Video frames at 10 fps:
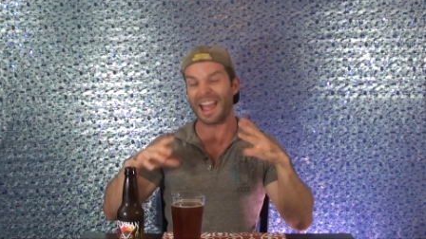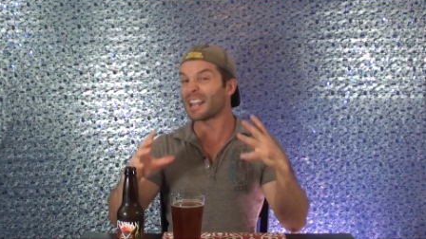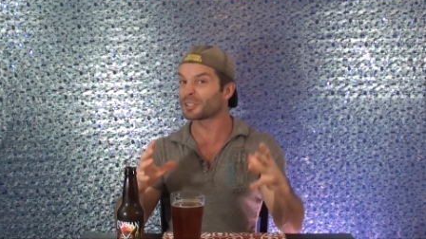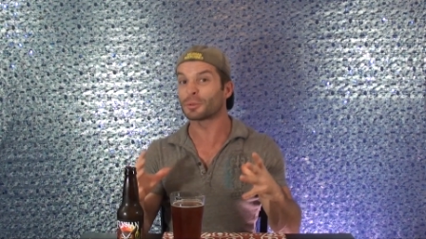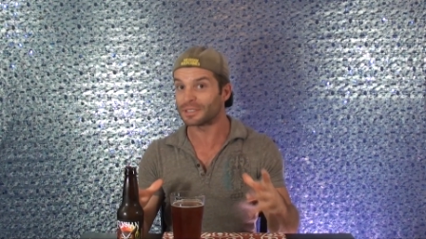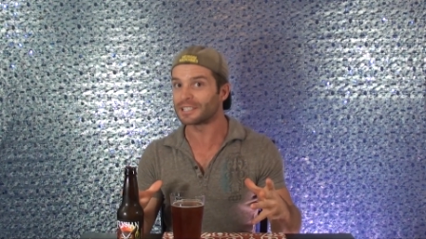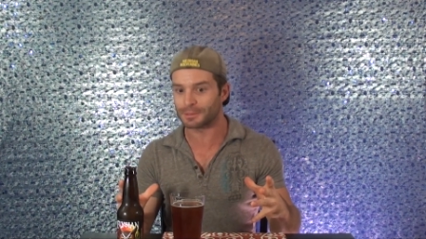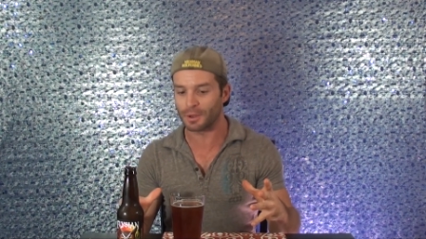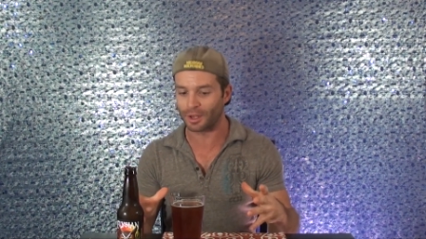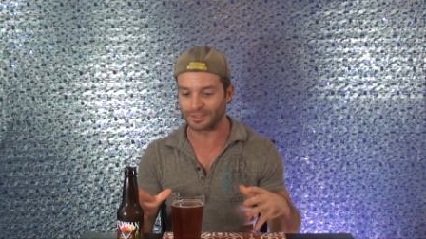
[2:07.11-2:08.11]
That's what
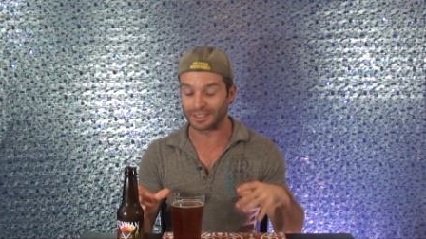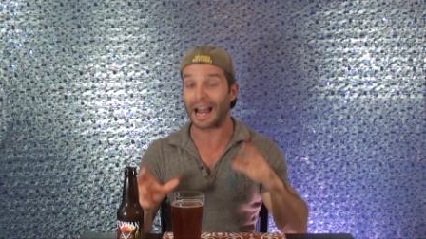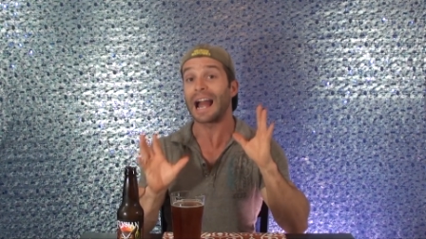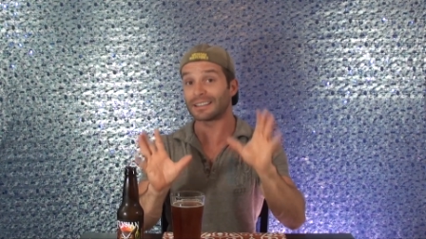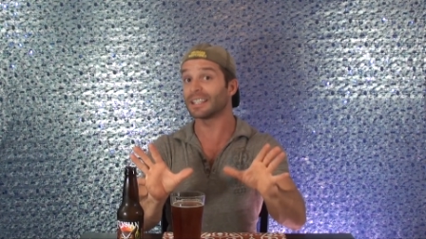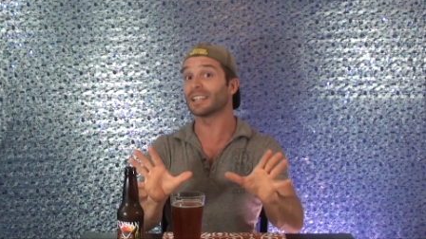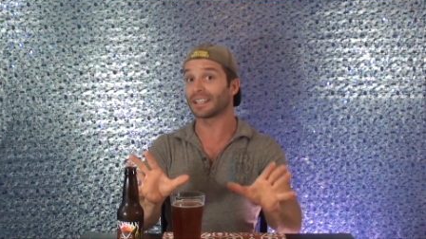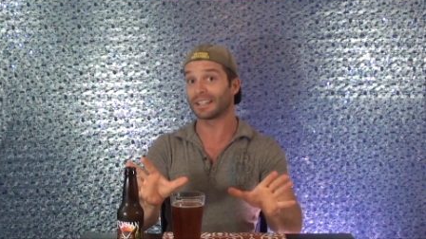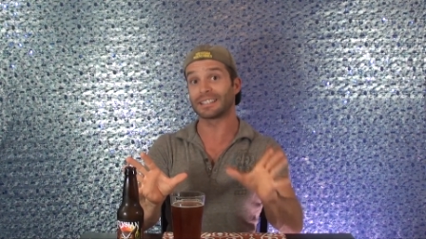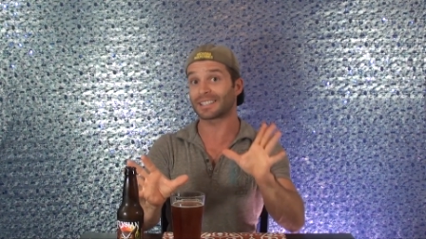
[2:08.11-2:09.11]
this smells like. I dig
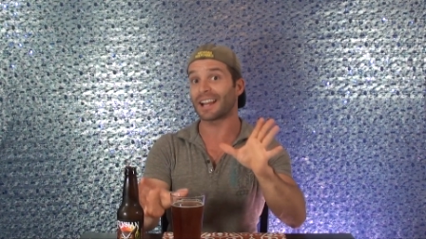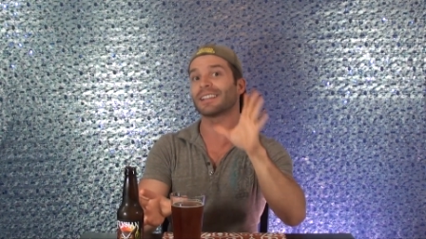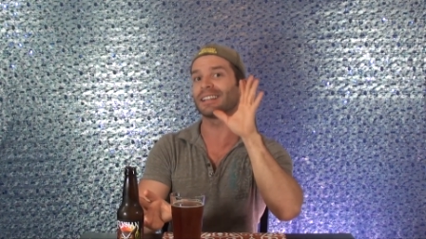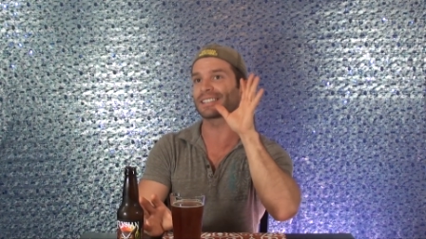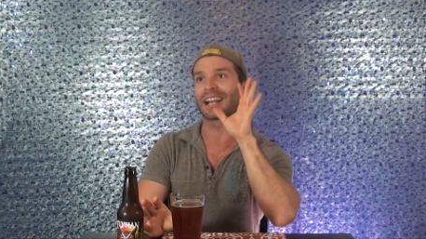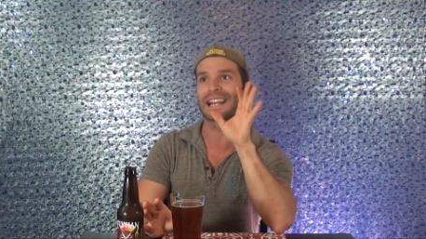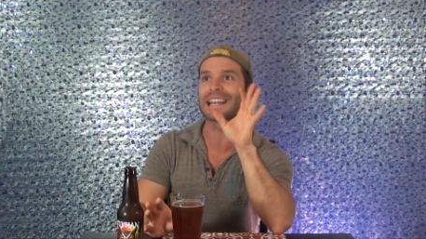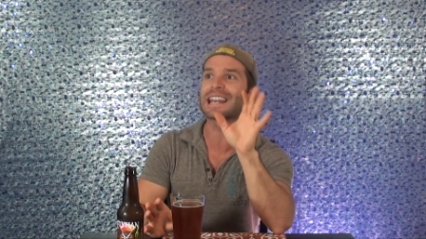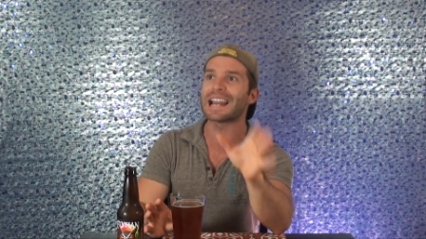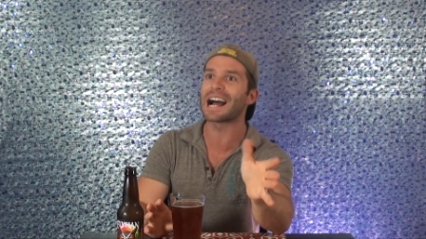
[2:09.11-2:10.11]
it. It's got a
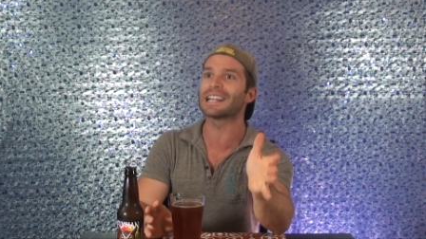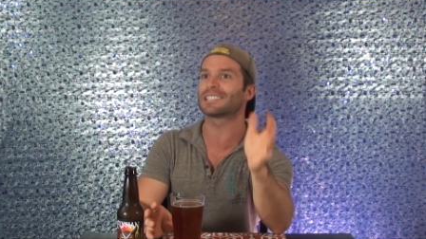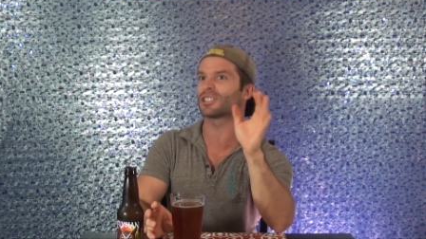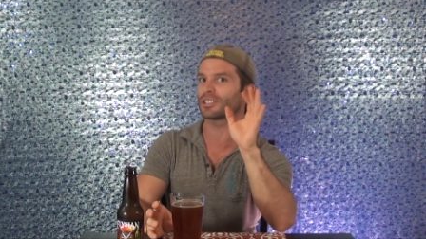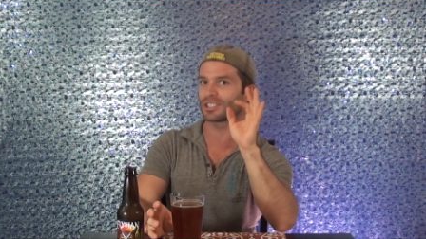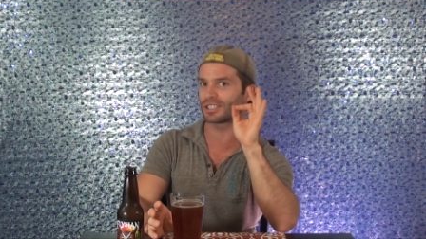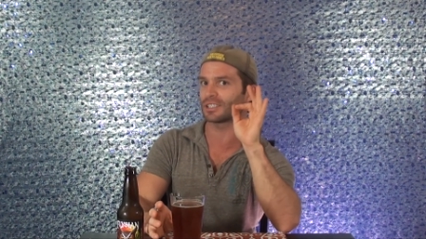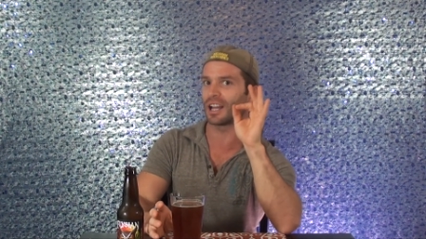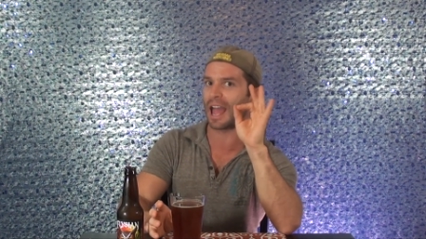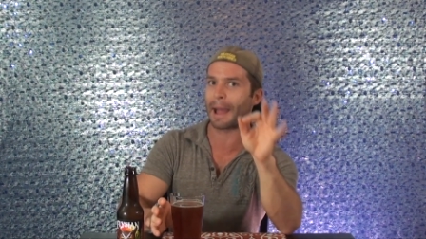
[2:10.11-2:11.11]

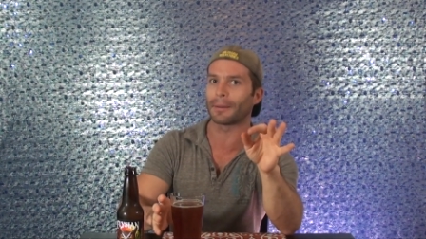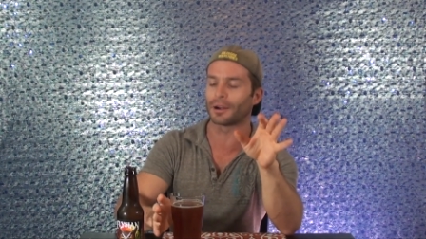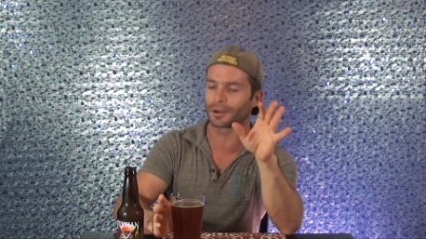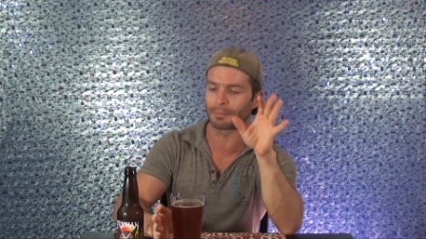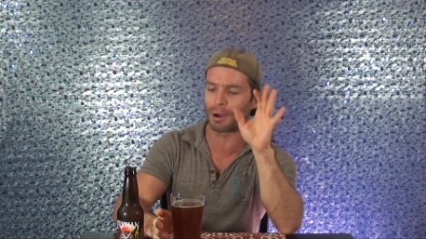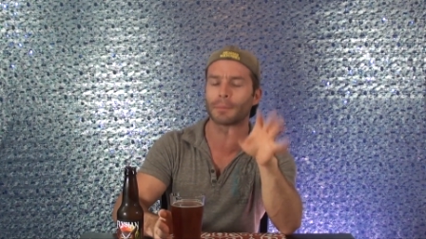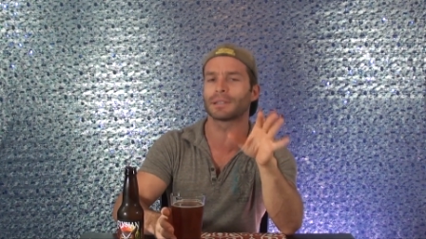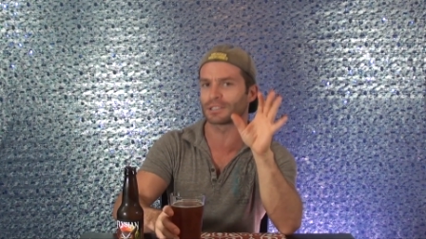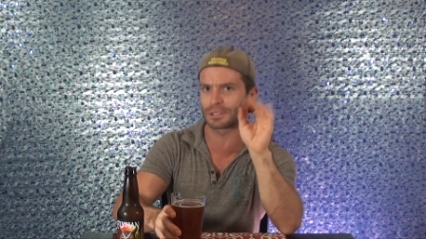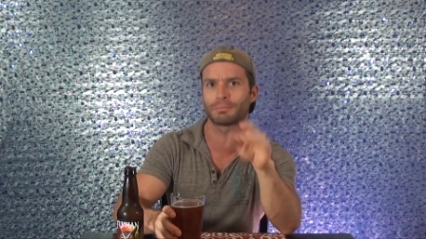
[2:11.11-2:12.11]
nice or
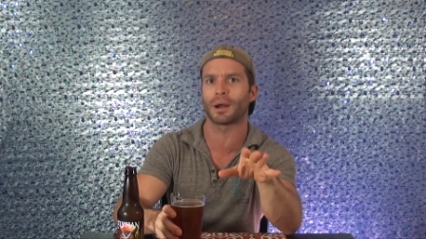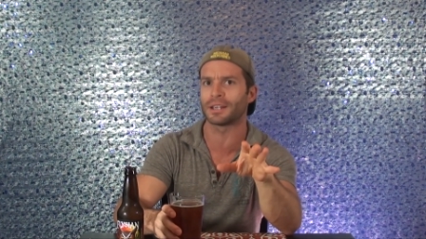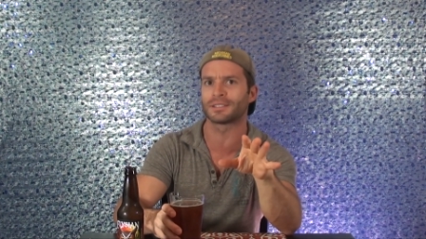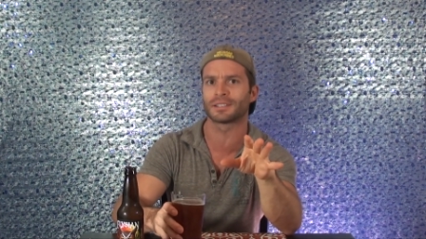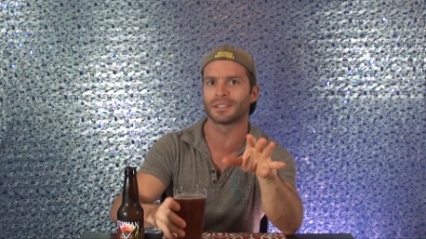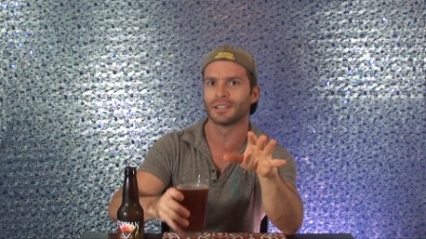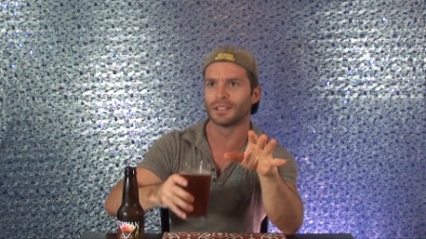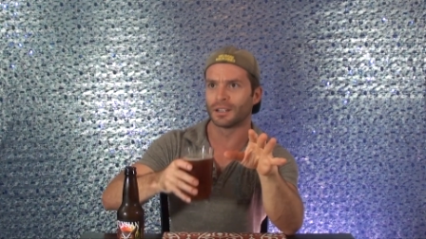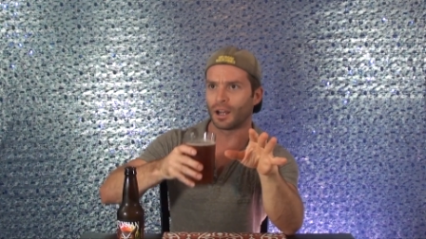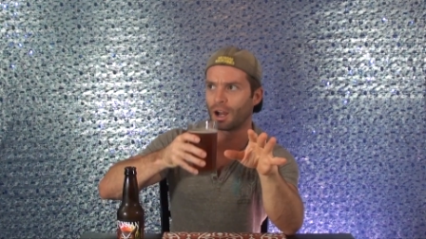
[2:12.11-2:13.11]
pumpkin spiced
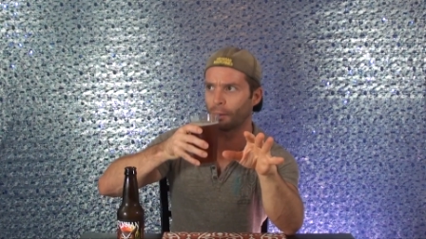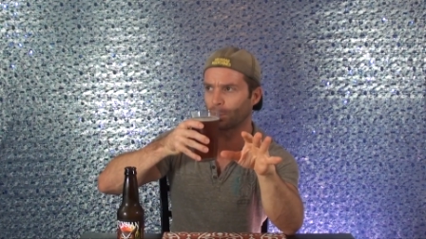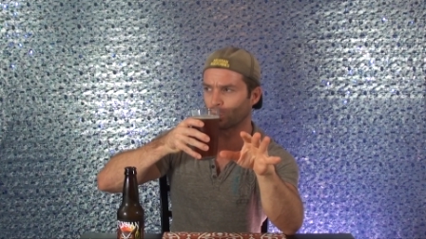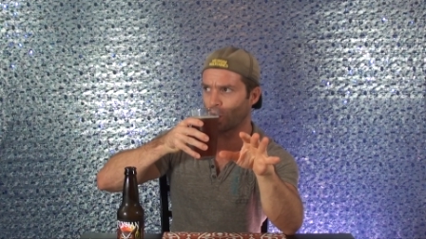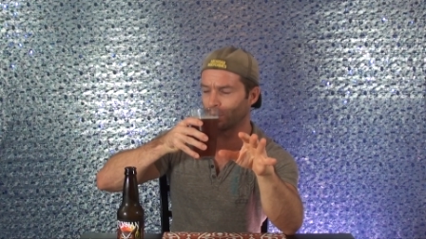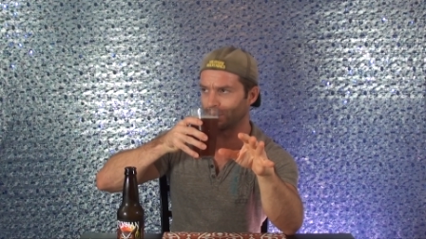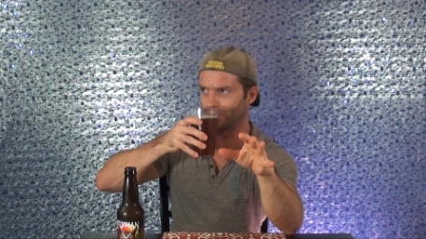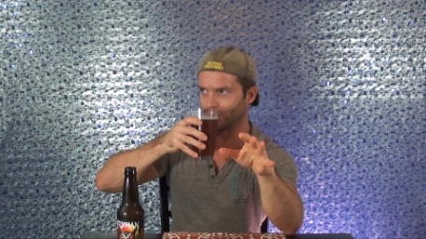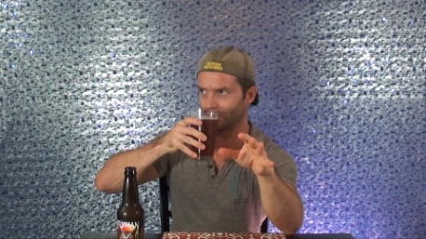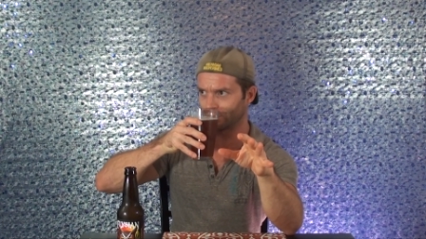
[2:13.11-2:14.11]
aroma
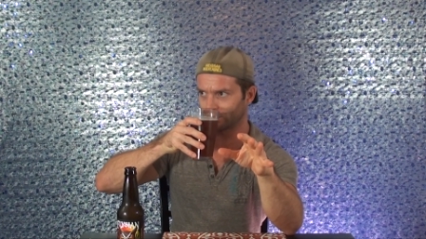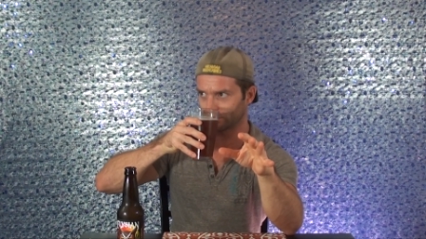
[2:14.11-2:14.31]
to it.